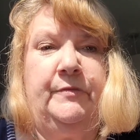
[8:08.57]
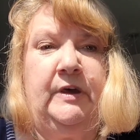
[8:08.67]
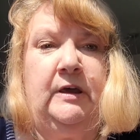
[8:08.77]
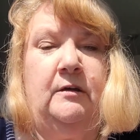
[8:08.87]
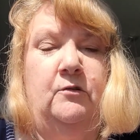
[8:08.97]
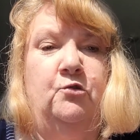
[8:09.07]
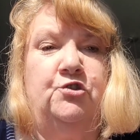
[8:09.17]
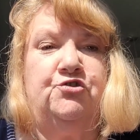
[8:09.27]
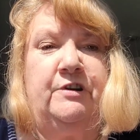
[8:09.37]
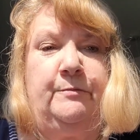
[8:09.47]
the Lord
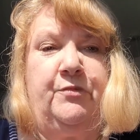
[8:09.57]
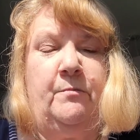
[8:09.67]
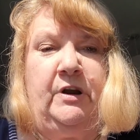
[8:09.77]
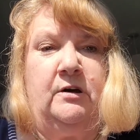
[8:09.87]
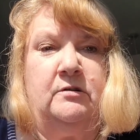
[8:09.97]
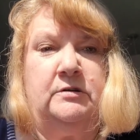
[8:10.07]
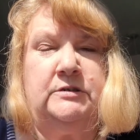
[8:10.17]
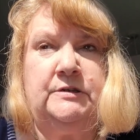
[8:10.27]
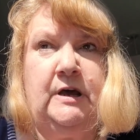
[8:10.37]
Street promenade